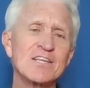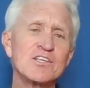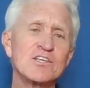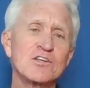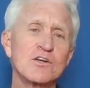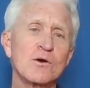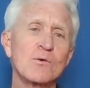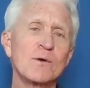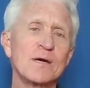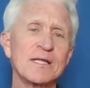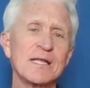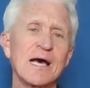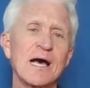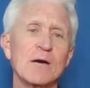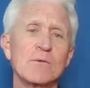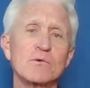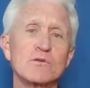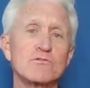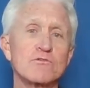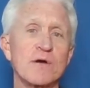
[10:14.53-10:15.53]
And you know
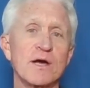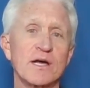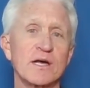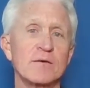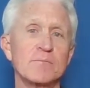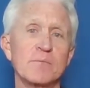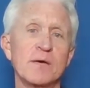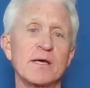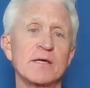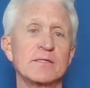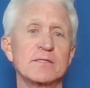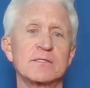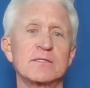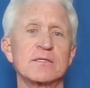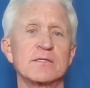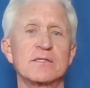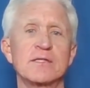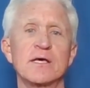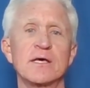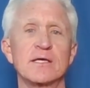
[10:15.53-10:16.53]
what? I would
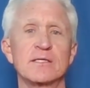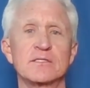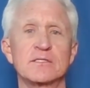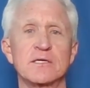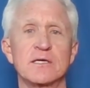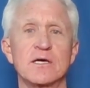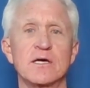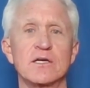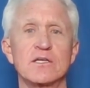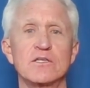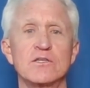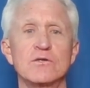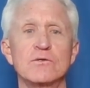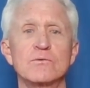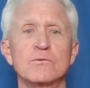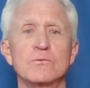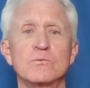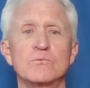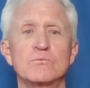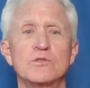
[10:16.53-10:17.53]
recommend that uh,
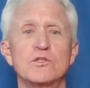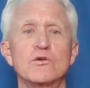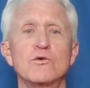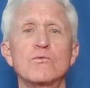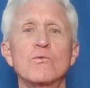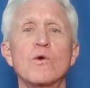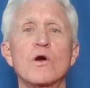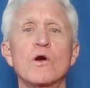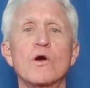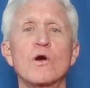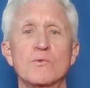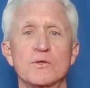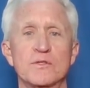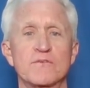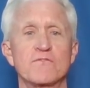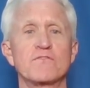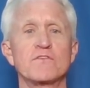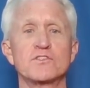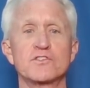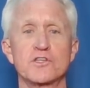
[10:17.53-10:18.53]
you, you work
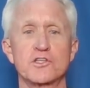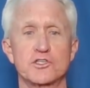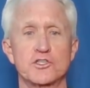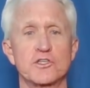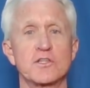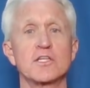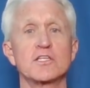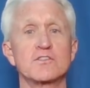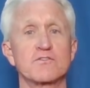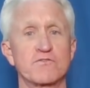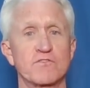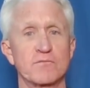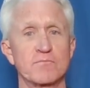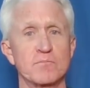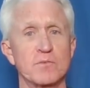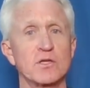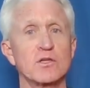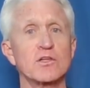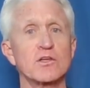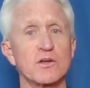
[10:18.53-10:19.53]
with a physician that's
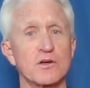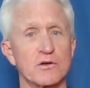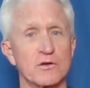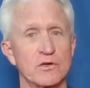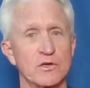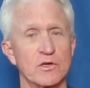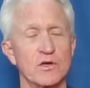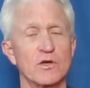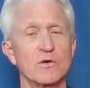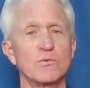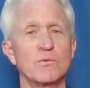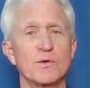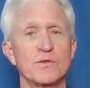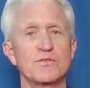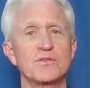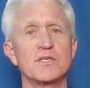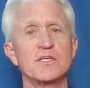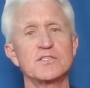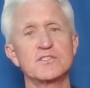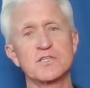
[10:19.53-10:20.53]
familiar
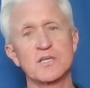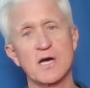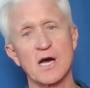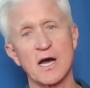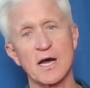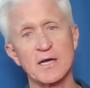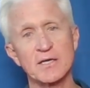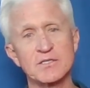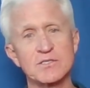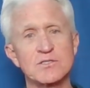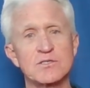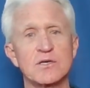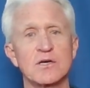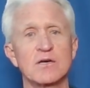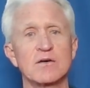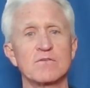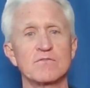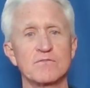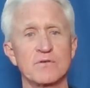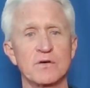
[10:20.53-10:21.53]
with these kinds
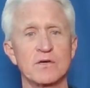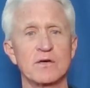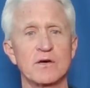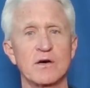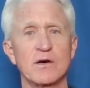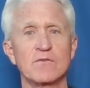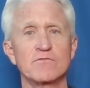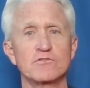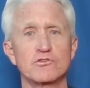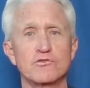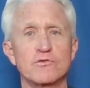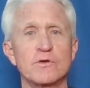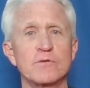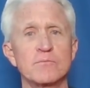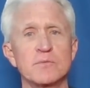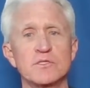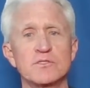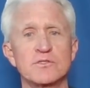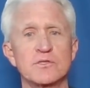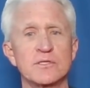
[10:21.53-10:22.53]
of, uh, of
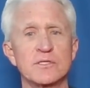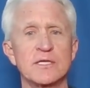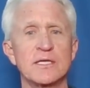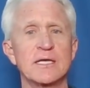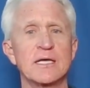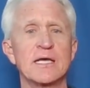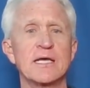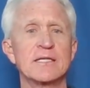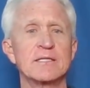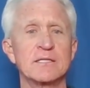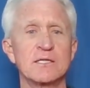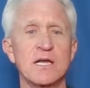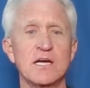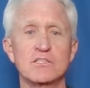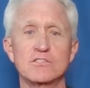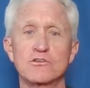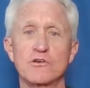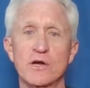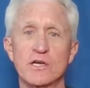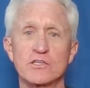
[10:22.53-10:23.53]
treatments and
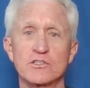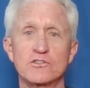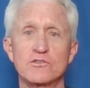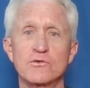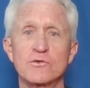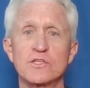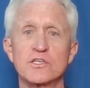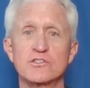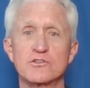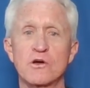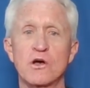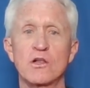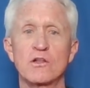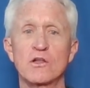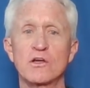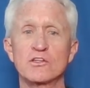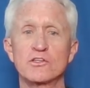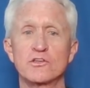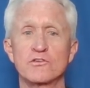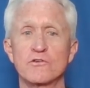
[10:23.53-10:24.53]
not try to do this
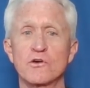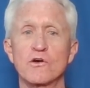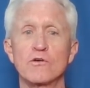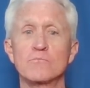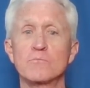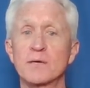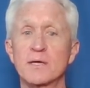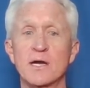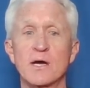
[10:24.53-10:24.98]
all on your own.